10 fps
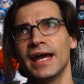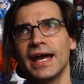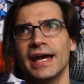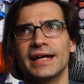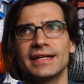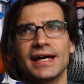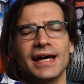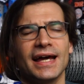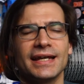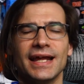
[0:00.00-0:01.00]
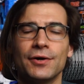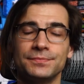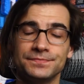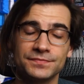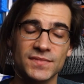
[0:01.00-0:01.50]
And now,
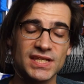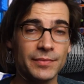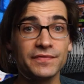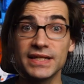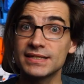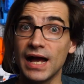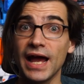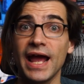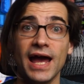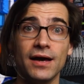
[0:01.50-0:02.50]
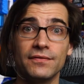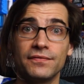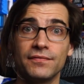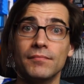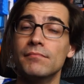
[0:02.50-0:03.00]
some of these I
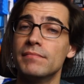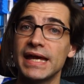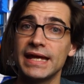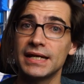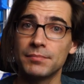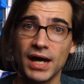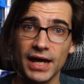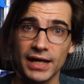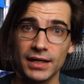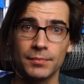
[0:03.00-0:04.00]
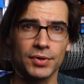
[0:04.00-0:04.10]
have made my